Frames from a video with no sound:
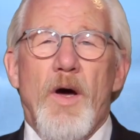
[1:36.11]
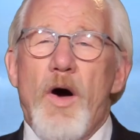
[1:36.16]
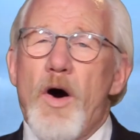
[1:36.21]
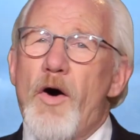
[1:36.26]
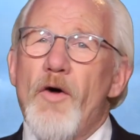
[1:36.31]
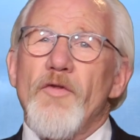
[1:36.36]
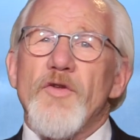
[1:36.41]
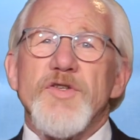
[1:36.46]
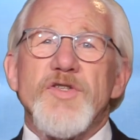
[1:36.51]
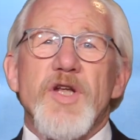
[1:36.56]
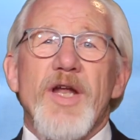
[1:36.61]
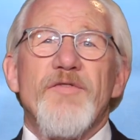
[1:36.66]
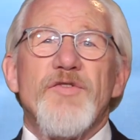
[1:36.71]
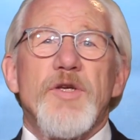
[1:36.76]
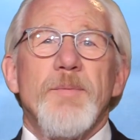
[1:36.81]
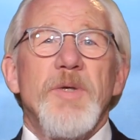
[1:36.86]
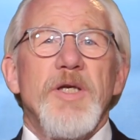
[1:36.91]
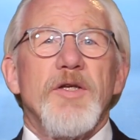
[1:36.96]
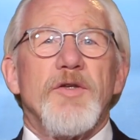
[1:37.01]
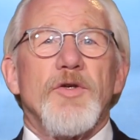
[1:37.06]
All that's left
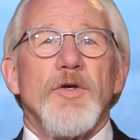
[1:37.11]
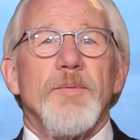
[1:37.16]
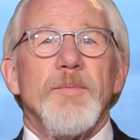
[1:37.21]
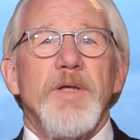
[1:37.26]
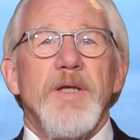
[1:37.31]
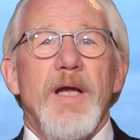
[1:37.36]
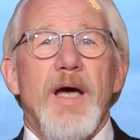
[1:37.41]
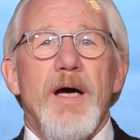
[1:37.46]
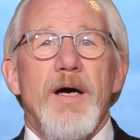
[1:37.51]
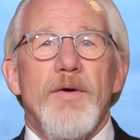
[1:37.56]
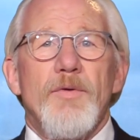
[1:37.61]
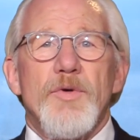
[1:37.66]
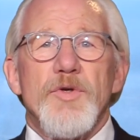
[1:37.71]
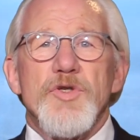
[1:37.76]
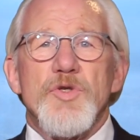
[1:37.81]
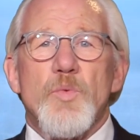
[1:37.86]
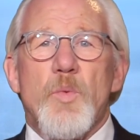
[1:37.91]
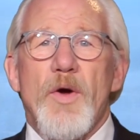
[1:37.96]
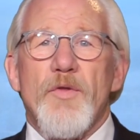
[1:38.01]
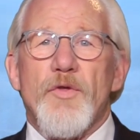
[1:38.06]
to be determined now
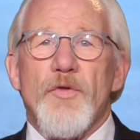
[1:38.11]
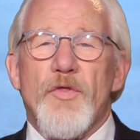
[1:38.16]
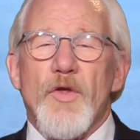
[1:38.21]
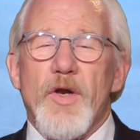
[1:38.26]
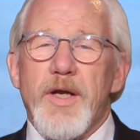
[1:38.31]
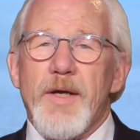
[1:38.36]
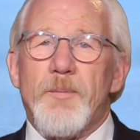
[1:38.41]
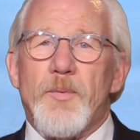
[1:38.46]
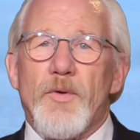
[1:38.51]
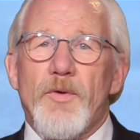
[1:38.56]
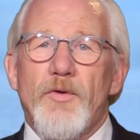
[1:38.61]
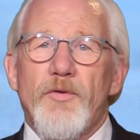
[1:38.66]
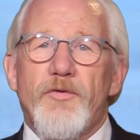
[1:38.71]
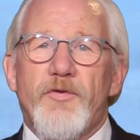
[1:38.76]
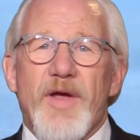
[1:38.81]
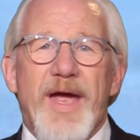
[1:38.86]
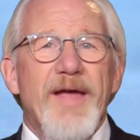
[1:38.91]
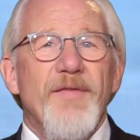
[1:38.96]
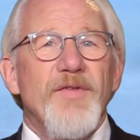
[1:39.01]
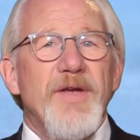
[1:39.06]
is whether the Liberals
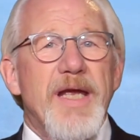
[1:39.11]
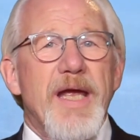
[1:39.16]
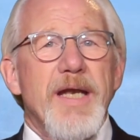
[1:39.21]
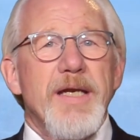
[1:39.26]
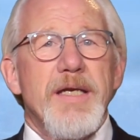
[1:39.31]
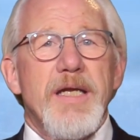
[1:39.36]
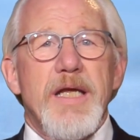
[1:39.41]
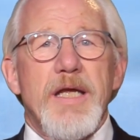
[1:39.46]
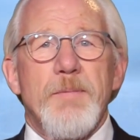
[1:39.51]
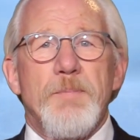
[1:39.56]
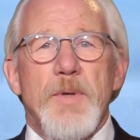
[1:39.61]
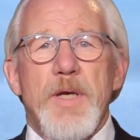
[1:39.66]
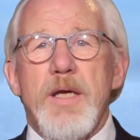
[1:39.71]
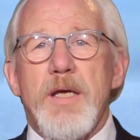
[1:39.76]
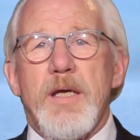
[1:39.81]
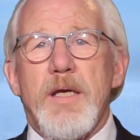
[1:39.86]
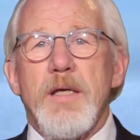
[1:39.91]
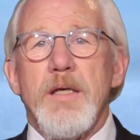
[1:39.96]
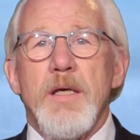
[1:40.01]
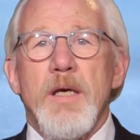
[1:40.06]
and the
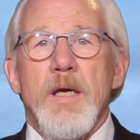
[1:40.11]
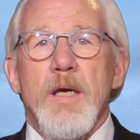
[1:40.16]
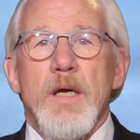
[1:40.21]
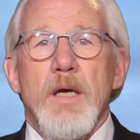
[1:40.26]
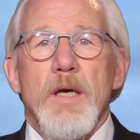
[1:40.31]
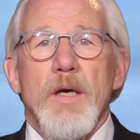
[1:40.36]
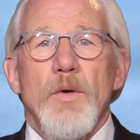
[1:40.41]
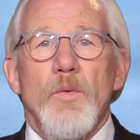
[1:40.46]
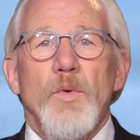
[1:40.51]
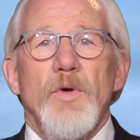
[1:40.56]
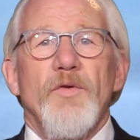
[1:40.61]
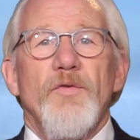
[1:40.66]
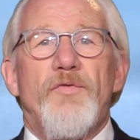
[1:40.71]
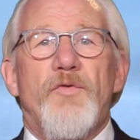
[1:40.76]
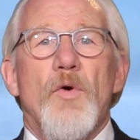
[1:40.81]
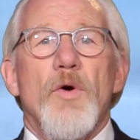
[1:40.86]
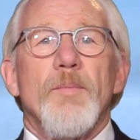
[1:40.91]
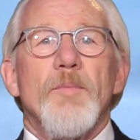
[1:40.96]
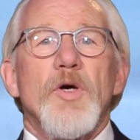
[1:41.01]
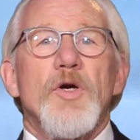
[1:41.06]
NDP will
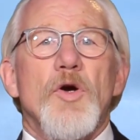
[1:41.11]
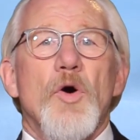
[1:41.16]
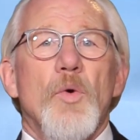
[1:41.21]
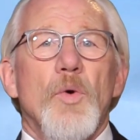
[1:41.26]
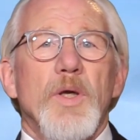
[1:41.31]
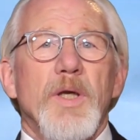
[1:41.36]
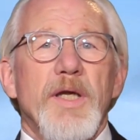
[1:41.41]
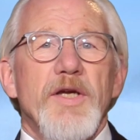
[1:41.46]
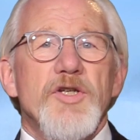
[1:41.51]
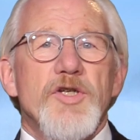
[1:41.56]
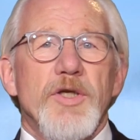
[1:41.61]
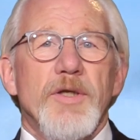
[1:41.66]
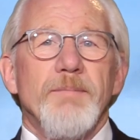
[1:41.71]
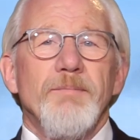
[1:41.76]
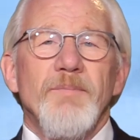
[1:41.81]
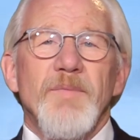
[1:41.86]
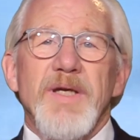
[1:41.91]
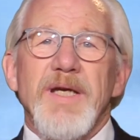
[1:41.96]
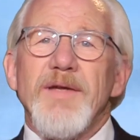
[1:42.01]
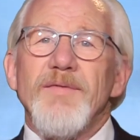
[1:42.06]
form a
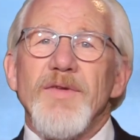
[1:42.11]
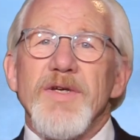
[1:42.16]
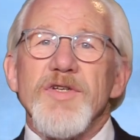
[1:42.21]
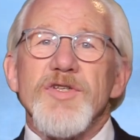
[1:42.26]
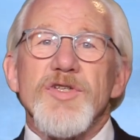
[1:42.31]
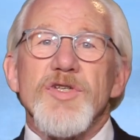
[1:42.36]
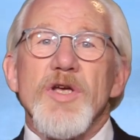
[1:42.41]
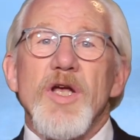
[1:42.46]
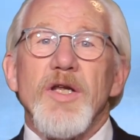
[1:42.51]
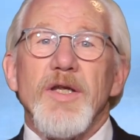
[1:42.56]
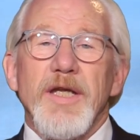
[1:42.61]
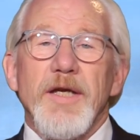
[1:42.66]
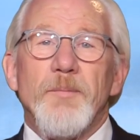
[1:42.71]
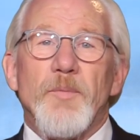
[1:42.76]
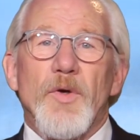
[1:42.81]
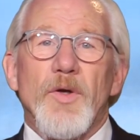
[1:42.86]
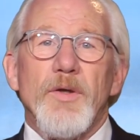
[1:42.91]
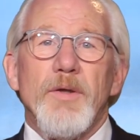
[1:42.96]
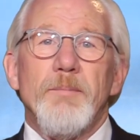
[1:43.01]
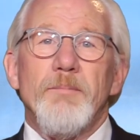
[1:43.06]
coalition in this
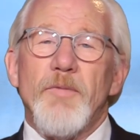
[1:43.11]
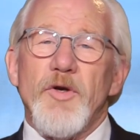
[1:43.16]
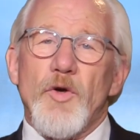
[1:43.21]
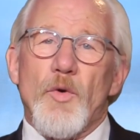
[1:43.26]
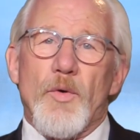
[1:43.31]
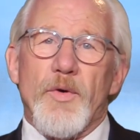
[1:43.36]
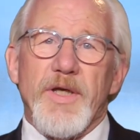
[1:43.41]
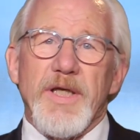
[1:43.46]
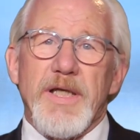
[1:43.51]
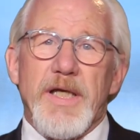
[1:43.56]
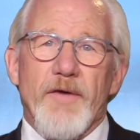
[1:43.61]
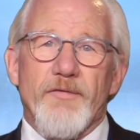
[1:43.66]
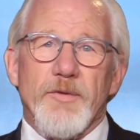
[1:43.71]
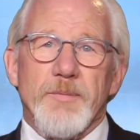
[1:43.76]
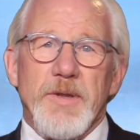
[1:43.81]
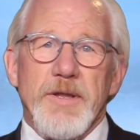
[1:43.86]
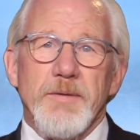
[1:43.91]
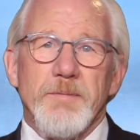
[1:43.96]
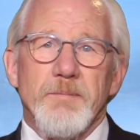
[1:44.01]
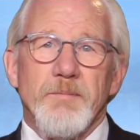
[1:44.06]
liberal minority
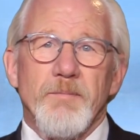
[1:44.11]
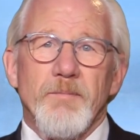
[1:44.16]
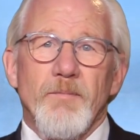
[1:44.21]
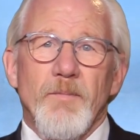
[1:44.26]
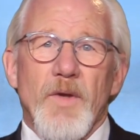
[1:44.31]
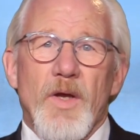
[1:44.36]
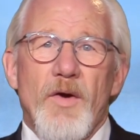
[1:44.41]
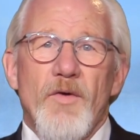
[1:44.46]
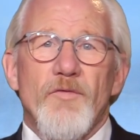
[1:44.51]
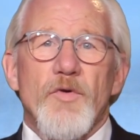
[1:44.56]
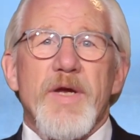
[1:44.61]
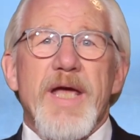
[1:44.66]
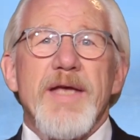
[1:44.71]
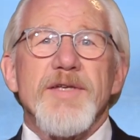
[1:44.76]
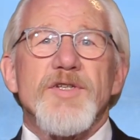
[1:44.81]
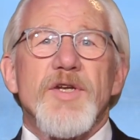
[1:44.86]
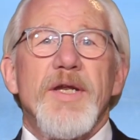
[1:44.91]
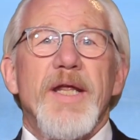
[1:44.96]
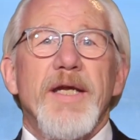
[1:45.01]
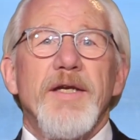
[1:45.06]
government. For
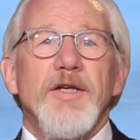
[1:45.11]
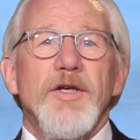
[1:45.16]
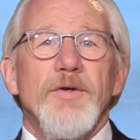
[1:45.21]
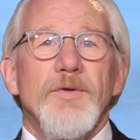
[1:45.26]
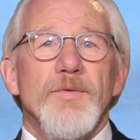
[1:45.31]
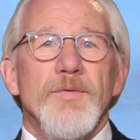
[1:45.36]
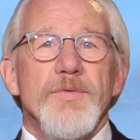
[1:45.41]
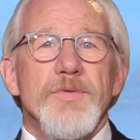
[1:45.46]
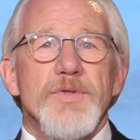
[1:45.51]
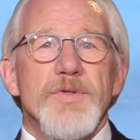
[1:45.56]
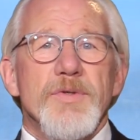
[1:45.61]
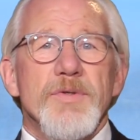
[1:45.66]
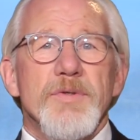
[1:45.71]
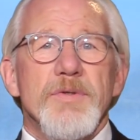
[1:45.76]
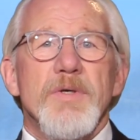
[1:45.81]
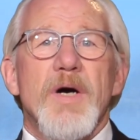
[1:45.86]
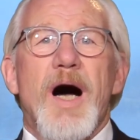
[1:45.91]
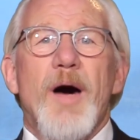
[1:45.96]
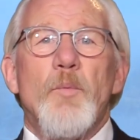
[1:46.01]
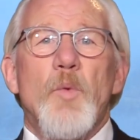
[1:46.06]
Castanet News,
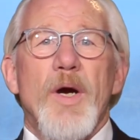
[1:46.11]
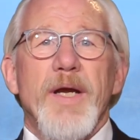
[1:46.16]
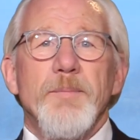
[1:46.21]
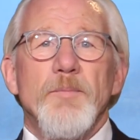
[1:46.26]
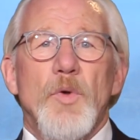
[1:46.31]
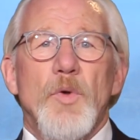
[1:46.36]
I'm Wayne